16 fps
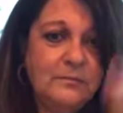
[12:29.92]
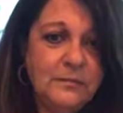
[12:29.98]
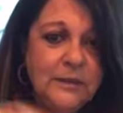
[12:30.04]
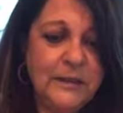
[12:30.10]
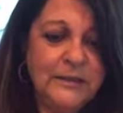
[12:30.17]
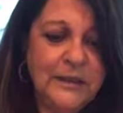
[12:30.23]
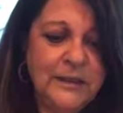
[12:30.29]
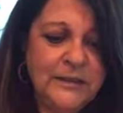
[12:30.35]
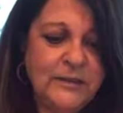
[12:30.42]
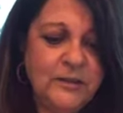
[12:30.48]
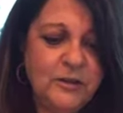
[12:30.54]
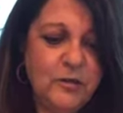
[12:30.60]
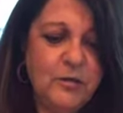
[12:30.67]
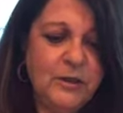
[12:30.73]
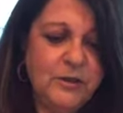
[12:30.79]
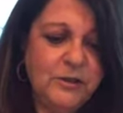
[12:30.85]
let's ask this
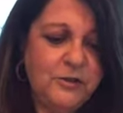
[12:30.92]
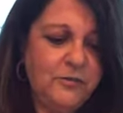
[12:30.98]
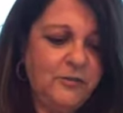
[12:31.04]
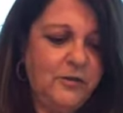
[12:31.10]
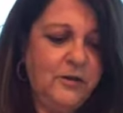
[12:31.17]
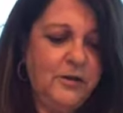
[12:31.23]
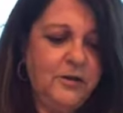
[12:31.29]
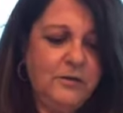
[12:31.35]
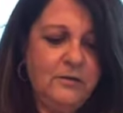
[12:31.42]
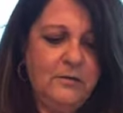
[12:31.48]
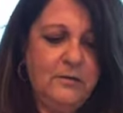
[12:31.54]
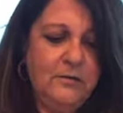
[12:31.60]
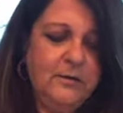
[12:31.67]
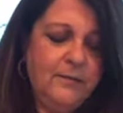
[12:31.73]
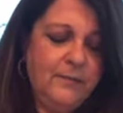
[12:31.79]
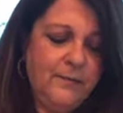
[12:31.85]
question for you.
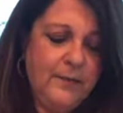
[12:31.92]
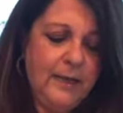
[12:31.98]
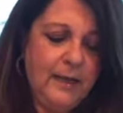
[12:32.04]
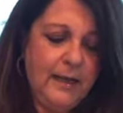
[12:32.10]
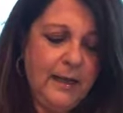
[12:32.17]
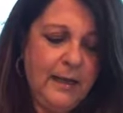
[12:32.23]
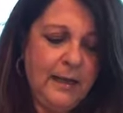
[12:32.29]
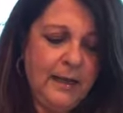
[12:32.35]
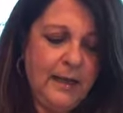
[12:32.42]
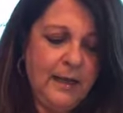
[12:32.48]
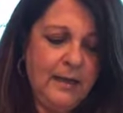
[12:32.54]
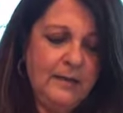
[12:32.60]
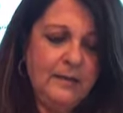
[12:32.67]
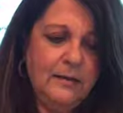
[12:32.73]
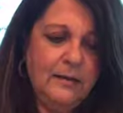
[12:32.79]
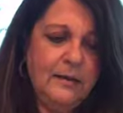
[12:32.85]

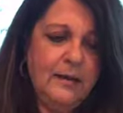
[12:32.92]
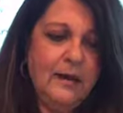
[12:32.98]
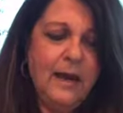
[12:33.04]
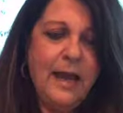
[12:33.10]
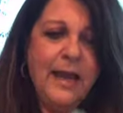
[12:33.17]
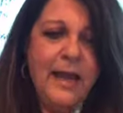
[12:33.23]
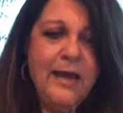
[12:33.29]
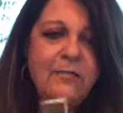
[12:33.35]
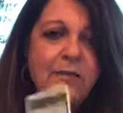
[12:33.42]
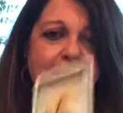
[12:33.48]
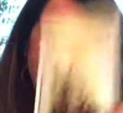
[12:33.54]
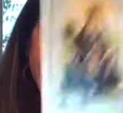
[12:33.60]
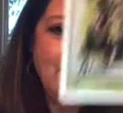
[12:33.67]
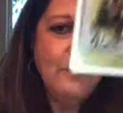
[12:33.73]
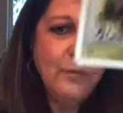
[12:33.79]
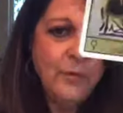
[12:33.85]
And I have the
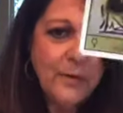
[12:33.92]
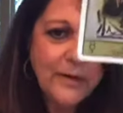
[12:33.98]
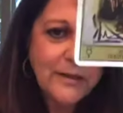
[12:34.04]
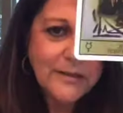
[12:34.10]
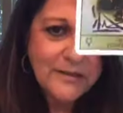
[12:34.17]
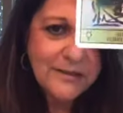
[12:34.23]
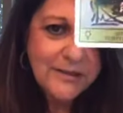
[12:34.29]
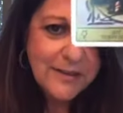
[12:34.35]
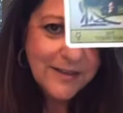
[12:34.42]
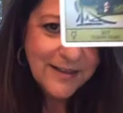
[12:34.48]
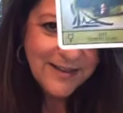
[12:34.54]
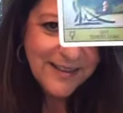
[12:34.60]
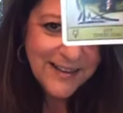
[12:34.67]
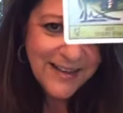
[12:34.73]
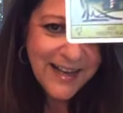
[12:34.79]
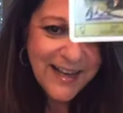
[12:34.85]
high priest.
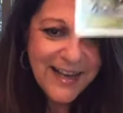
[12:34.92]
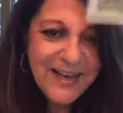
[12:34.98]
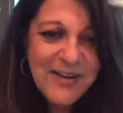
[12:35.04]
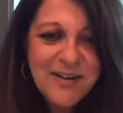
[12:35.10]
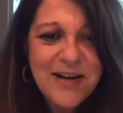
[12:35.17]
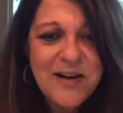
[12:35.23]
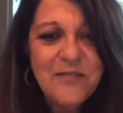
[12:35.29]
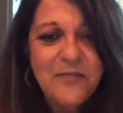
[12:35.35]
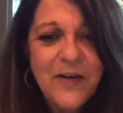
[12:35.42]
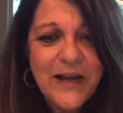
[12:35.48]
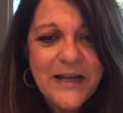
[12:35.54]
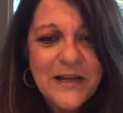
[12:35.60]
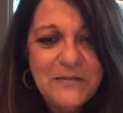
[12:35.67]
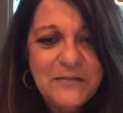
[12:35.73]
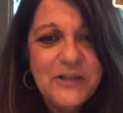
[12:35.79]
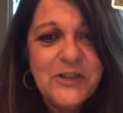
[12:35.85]
You're going to
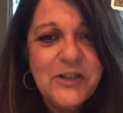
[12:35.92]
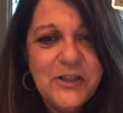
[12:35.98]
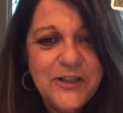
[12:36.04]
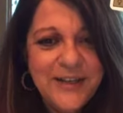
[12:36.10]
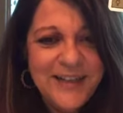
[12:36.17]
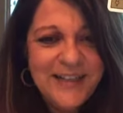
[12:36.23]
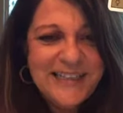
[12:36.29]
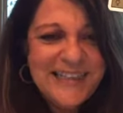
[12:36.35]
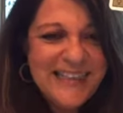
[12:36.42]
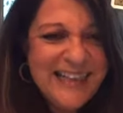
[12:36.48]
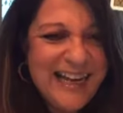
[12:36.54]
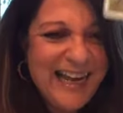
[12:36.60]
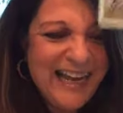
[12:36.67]
find him in church.